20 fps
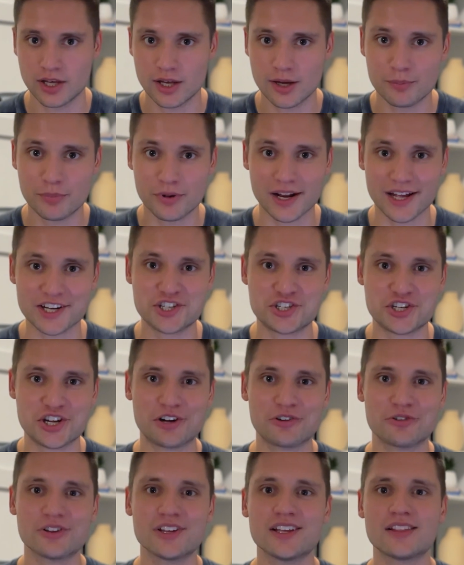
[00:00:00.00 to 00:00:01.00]
but I
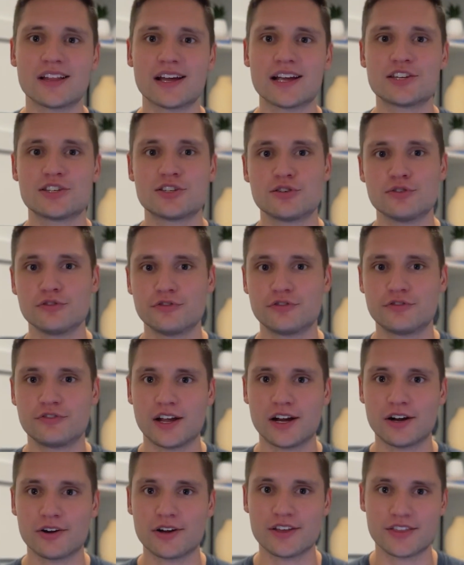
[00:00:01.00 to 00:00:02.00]
generally like to
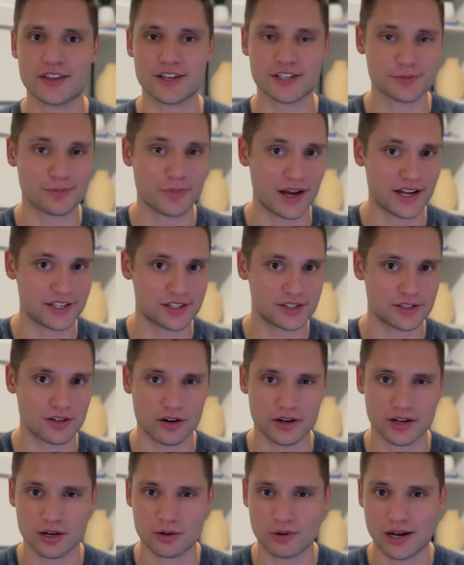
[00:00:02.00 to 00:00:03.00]
vary this by
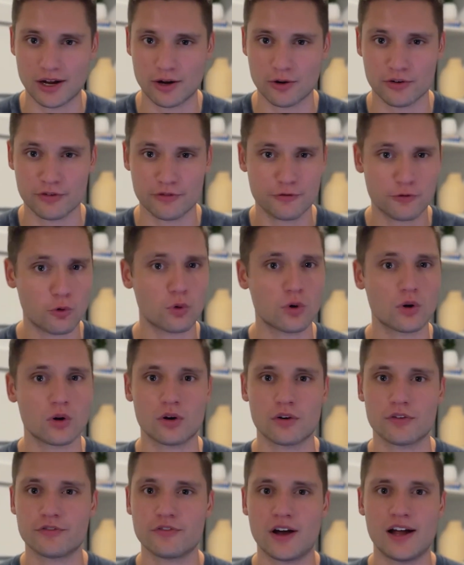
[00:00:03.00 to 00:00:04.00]
starting around 4 or
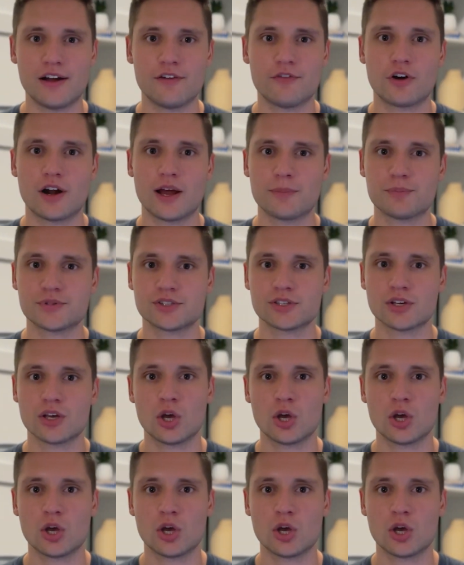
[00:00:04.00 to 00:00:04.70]
5 reps